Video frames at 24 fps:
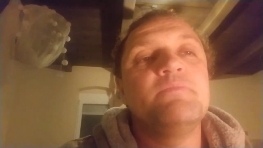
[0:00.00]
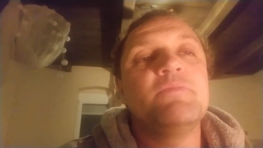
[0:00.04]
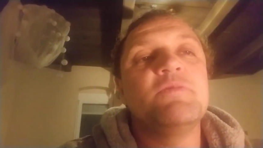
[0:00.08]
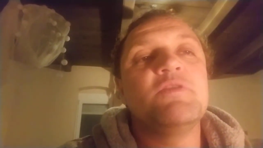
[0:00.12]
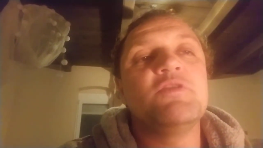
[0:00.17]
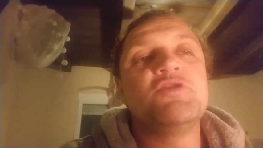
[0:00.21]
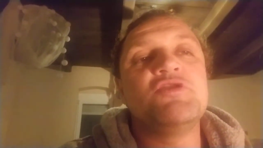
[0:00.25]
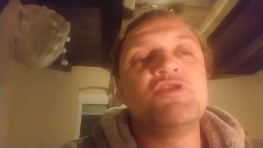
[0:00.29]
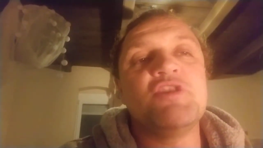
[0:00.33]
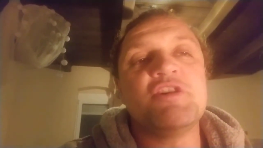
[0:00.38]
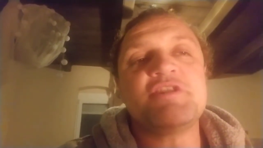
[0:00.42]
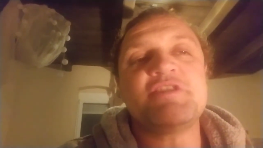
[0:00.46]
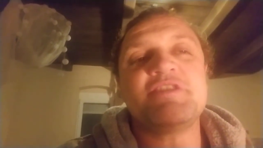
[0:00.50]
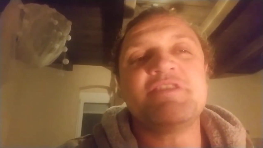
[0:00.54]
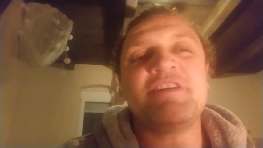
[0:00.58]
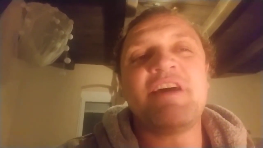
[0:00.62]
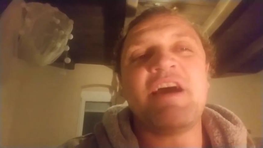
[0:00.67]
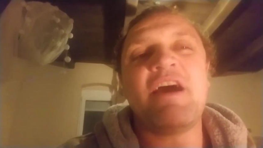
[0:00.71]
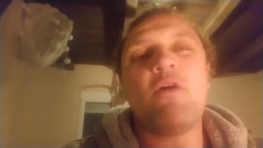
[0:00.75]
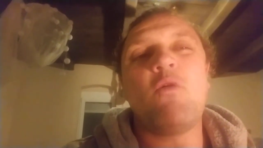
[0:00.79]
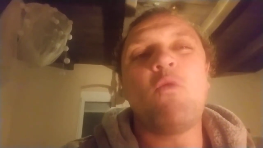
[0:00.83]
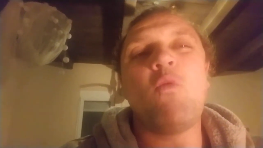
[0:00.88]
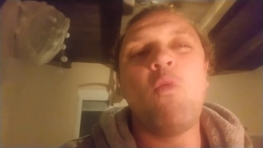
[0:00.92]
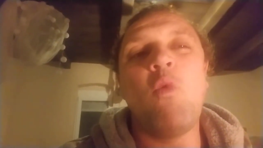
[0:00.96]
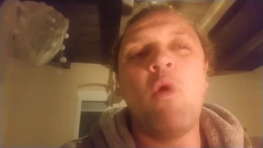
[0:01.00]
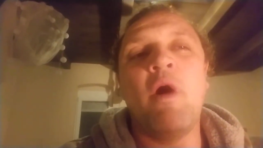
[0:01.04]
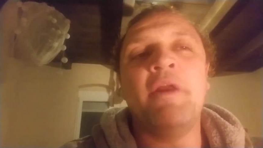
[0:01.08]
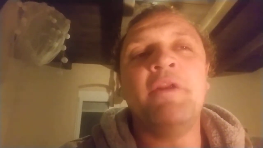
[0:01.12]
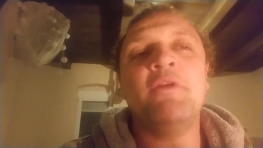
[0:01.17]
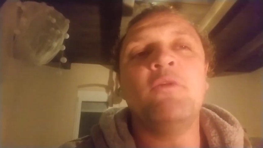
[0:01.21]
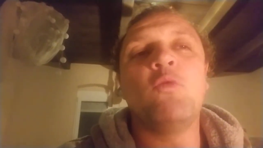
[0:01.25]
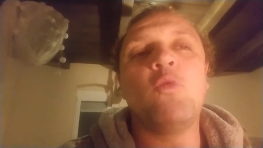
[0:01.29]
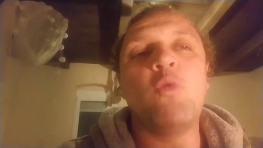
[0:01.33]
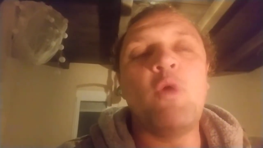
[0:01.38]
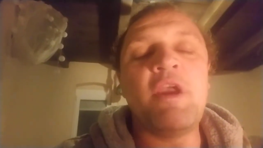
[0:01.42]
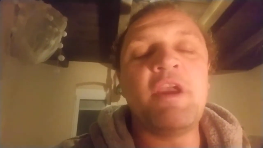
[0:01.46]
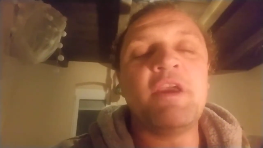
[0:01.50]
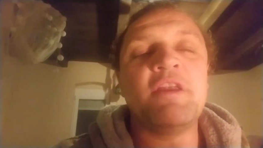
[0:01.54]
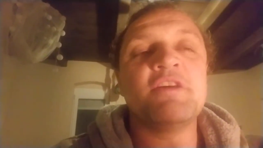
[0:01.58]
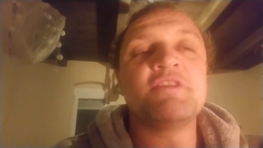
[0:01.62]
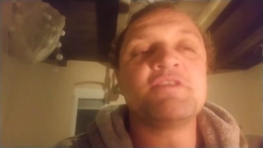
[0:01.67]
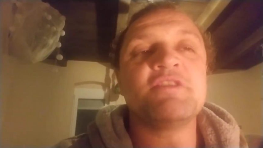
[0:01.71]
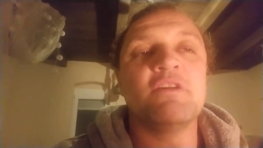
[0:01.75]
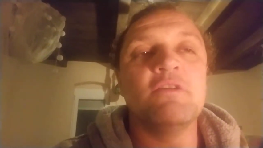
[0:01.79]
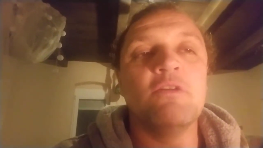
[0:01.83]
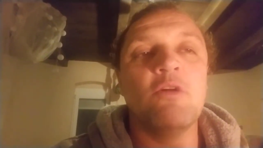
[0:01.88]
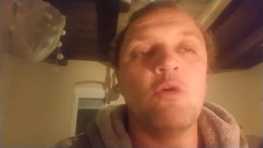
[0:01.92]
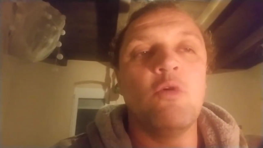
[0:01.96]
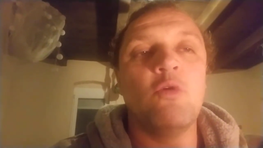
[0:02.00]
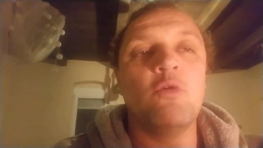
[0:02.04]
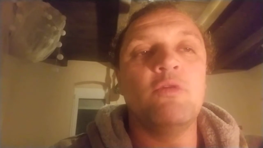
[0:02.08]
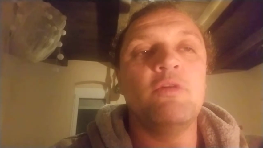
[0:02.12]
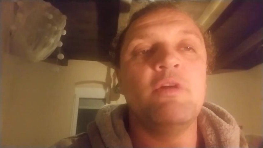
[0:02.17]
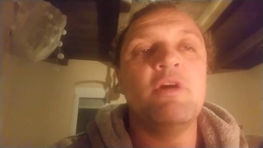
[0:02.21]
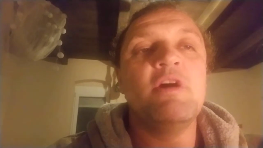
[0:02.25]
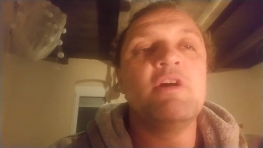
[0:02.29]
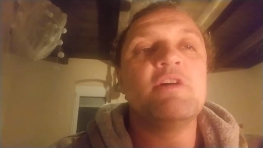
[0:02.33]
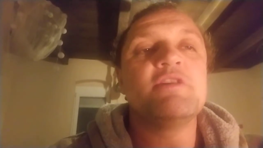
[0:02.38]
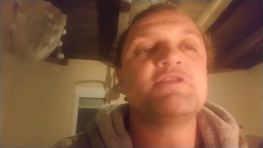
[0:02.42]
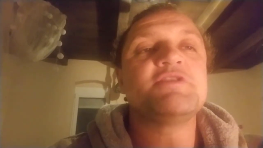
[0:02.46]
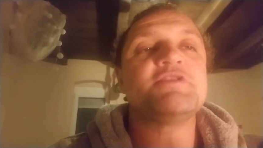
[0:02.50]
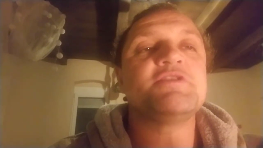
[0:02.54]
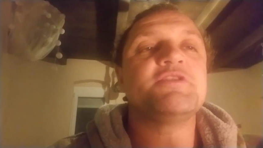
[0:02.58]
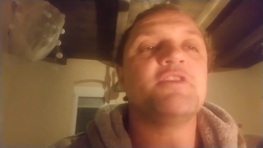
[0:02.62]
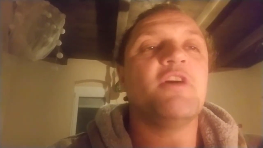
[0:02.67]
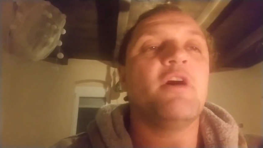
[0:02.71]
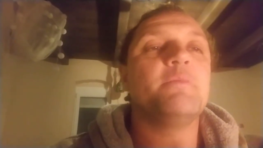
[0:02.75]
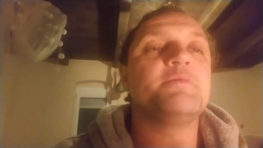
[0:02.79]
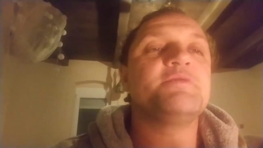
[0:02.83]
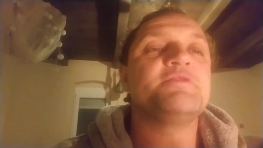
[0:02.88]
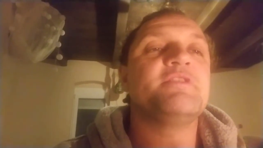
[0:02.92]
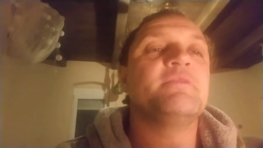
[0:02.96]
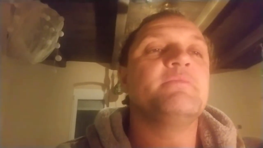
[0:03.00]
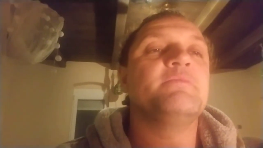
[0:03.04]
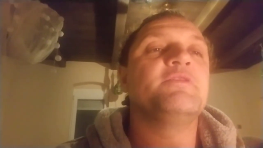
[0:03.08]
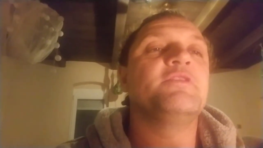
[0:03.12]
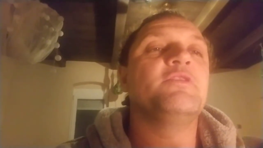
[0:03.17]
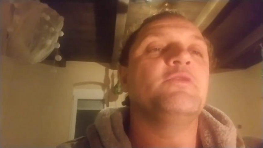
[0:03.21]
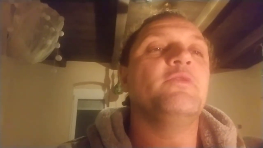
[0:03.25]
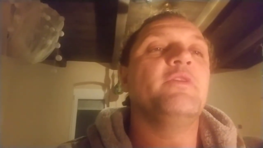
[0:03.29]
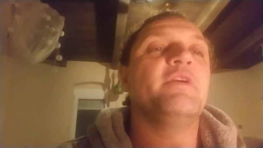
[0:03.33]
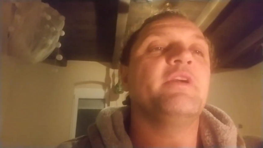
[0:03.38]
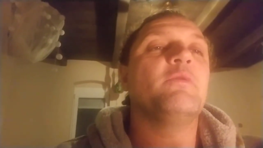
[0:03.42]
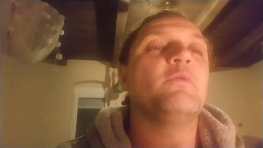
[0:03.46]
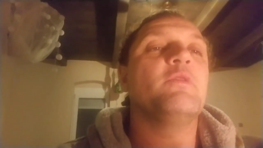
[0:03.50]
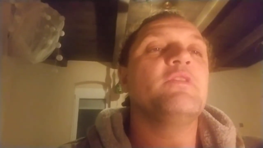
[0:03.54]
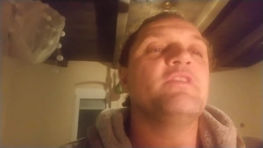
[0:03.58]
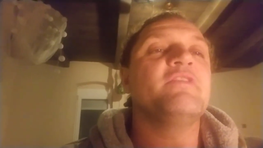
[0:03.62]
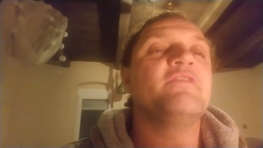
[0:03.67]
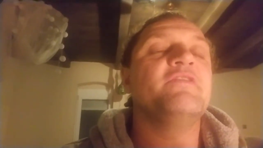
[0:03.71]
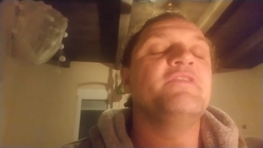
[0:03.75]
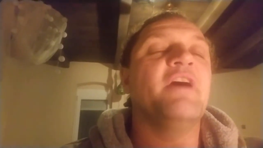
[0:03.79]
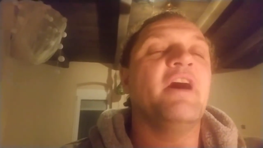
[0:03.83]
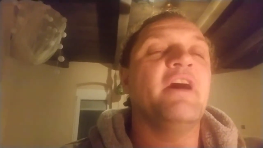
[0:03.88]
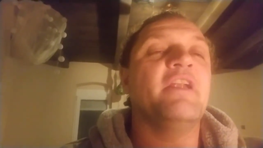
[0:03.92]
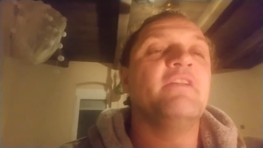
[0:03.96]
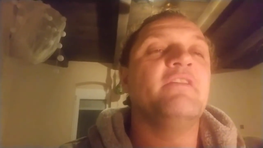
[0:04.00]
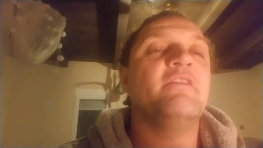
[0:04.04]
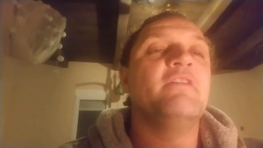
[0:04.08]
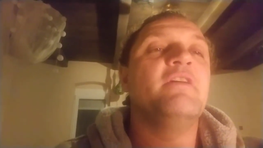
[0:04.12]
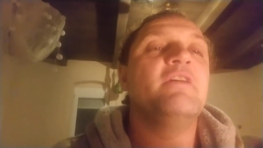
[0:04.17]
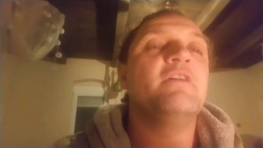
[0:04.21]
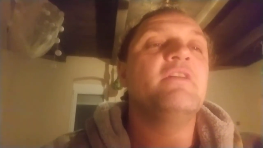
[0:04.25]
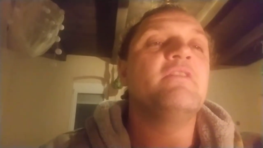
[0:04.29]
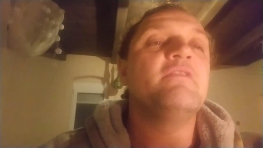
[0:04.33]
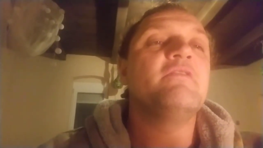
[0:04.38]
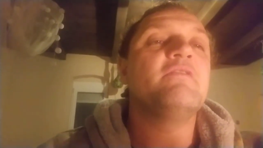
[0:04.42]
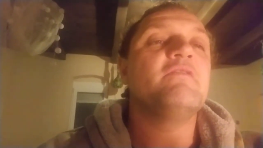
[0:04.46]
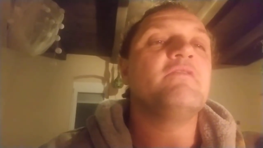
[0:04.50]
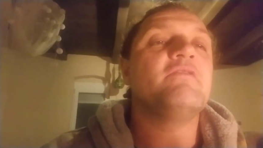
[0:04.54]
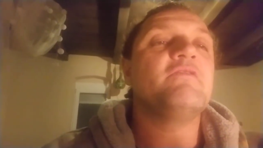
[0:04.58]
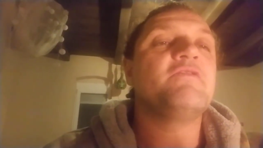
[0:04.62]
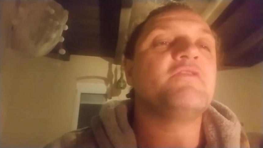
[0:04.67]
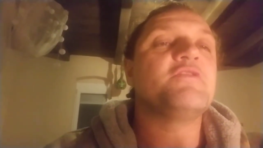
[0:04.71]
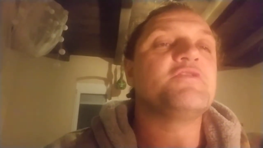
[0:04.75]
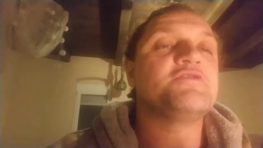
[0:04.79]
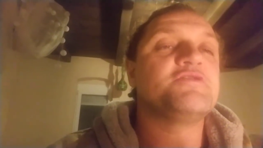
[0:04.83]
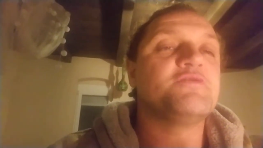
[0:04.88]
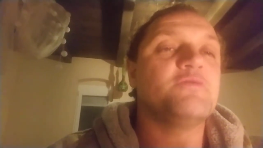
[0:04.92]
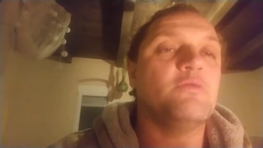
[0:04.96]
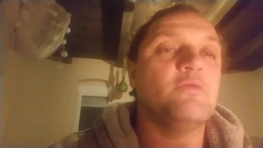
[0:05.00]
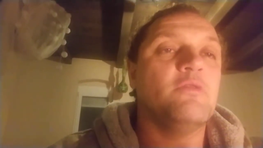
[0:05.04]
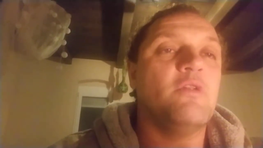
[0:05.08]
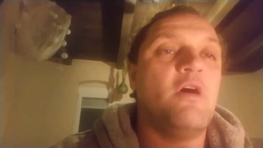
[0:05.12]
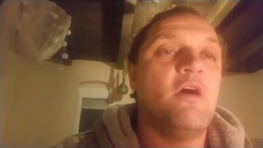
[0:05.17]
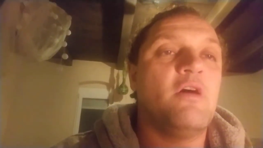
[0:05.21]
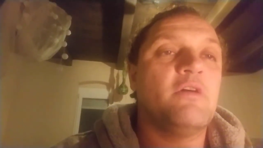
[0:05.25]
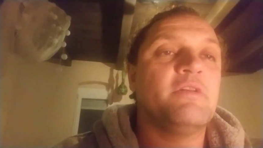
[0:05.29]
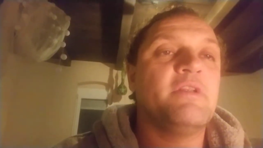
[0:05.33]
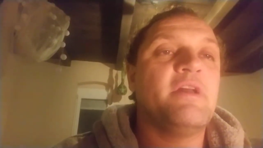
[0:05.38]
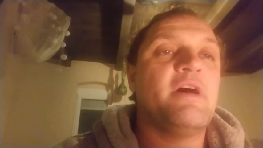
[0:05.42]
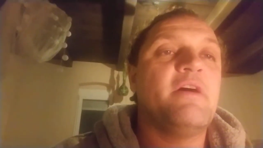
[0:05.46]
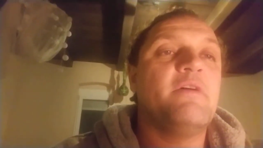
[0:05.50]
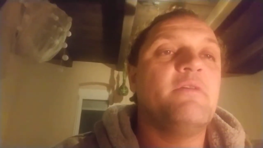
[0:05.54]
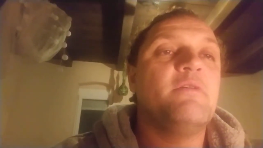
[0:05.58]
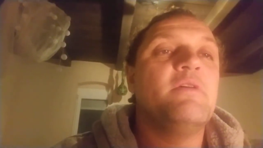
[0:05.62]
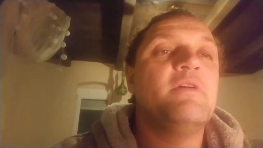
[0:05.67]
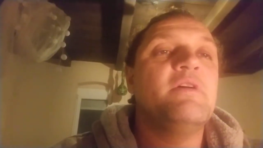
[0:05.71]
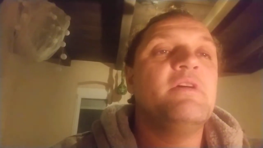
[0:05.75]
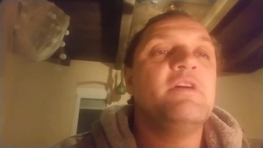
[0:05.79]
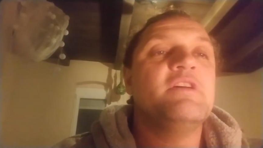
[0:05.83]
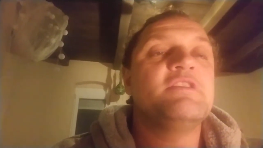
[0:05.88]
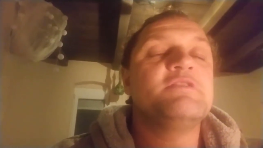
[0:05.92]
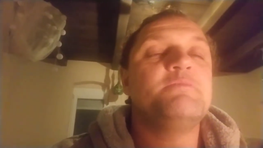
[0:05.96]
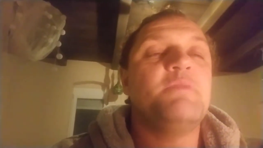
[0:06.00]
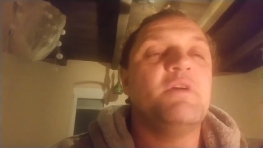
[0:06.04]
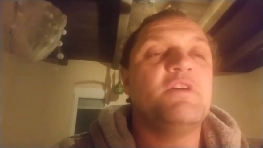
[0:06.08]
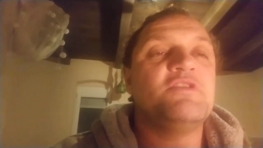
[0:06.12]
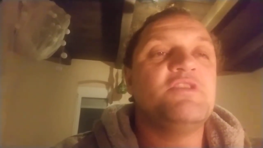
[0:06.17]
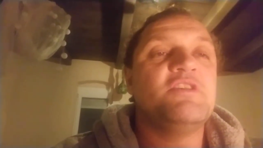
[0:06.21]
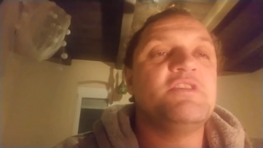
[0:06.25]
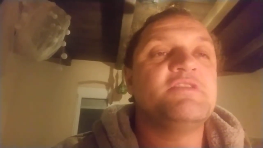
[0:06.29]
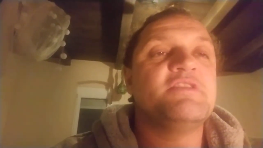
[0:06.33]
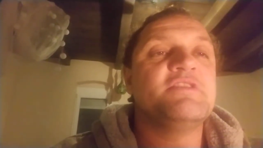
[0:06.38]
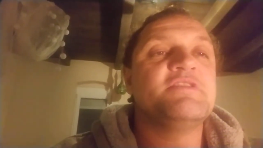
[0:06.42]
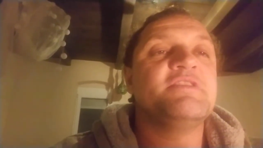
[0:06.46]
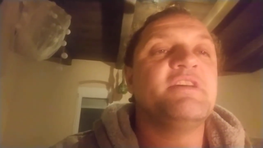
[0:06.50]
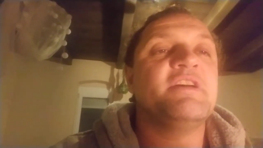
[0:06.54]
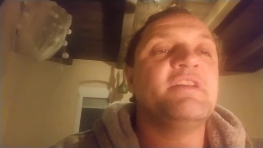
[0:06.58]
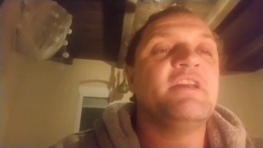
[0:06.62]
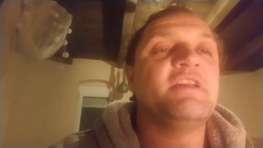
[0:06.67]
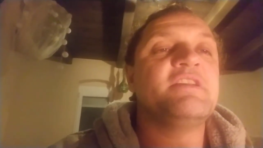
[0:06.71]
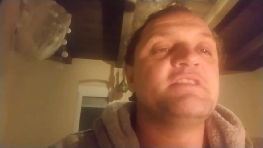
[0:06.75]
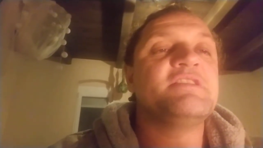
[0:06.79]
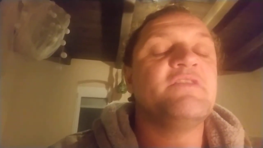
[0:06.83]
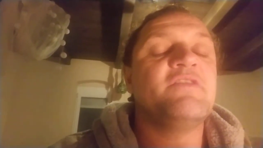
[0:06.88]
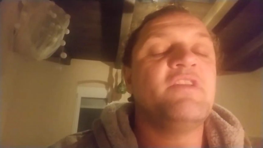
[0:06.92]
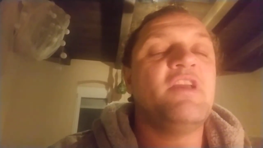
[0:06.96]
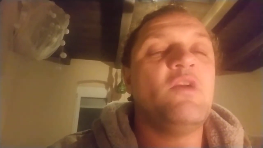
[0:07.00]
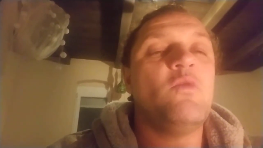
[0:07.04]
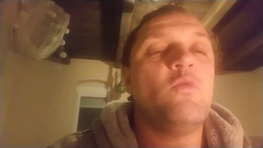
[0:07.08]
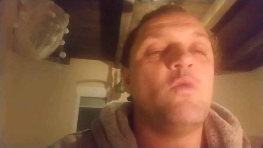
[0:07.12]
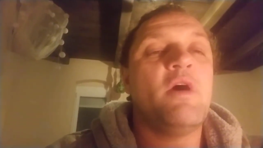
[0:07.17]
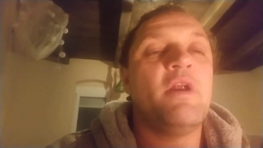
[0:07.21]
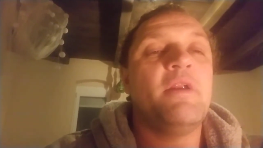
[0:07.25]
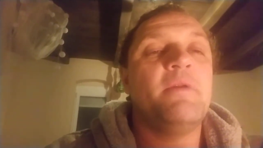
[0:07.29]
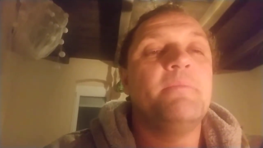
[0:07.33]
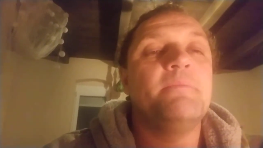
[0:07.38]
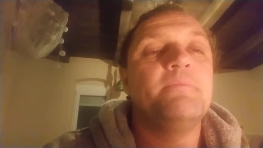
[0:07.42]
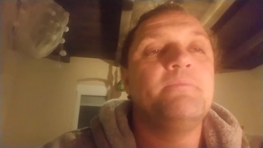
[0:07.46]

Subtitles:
Just that one weakness alone stops them doing what they've done for so long now, especially since 1971.